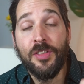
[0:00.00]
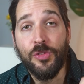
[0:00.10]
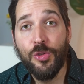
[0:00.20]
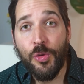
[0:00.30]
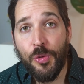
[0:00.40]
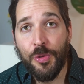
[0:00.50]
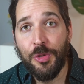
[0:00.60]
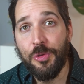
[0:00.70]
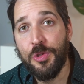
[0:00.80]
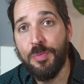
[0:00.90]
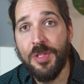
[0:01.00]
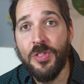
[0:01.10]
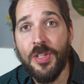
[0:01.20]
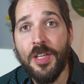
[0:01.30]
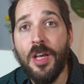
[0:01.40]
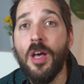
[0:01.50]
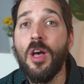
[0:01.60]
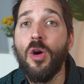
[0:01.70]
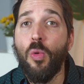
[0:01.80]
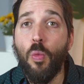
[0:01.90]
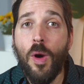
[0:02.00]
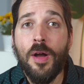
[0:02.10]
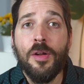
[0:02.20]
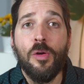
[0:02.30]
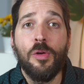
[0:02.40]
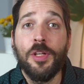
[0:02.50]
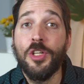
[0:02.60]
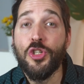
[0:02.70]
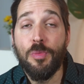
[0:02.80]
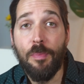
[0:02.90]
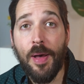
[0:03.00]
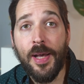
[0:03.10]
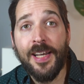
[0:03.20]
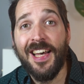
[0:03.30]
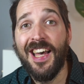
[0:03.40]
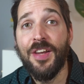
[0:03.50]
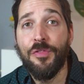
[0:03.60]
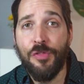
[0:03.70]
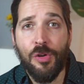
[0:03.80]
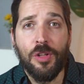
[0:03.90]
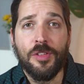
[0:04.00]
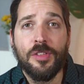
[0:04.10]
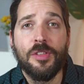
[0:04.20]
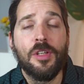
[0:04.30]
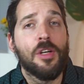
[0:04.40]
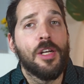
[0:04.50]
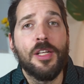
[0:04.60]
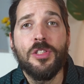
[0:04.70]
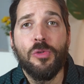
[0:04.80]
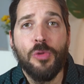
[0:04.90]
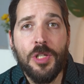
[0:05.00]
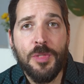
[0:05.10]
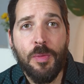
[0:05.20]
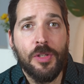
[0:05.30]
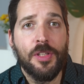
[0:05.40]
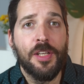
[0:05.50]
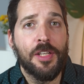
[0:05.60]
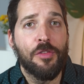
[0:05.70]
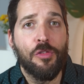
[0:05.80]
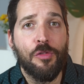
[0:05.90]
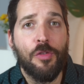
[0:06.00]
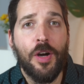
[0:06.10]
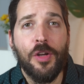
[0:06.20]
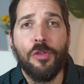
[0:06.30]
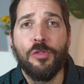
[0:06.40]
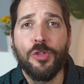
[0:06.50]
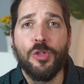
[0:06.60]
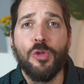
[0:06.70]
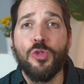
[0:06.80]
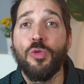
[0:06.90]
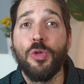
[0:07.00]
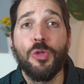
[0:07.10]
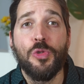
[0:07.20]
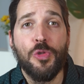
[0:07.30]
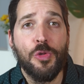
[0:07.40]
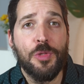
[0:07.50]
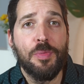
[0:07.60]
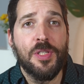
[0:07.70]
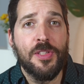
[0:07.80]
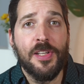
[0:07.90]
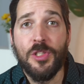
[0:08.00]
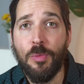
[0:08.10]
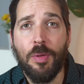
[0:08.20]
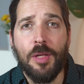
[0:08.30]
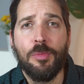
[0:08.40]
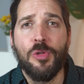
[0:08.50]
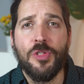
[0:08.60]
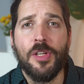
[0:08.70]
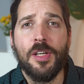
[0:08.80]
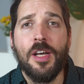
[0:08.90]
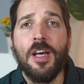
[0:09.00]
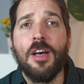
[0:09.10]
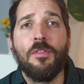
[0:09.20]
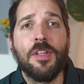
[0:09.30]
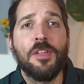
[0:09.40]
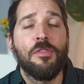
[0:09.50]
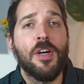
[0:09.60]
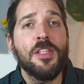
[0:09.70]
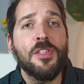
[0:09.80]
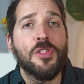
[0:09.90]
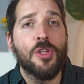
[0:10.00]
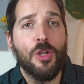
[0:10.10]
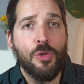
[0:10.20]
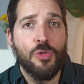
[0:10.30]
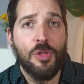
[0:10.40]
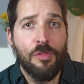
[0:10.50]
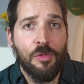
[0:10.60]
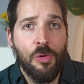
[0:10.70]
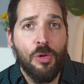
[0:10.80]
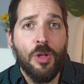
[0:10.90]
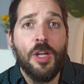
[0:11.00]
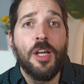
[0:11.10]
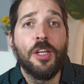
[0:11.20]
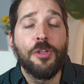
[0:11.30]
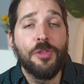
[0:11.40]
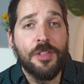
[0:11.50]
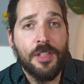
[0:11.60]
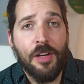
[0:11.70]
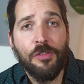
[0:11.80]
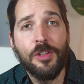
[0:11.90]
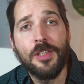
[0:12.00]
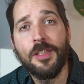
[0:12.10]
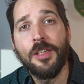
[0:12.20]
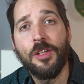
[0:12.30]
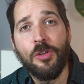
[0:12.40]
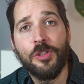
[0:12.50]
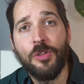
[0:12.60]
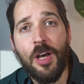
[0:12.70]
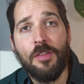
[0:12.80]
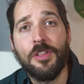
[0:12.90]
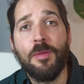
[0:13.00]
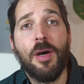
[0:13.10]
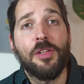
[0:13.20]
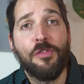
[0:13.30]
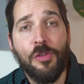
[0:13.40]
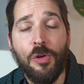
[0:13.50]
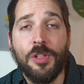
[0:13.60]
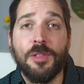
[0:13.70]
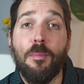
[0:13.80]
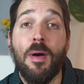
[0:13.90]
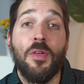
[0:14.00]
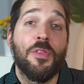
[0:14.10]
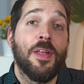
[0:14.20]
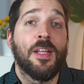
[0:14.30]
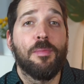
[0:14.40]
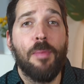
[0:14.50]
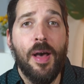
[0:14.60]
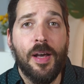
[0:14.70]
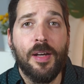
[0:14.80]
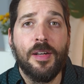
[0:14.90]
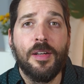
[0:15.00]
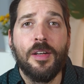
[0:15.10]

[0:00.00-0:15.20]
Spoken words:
and two USB-C, one on each back and front. It's a really smart thinking from FiiO for those who use USB sticks to play music. When the device is close to the wall, you're definitely going to have them at front better than at back.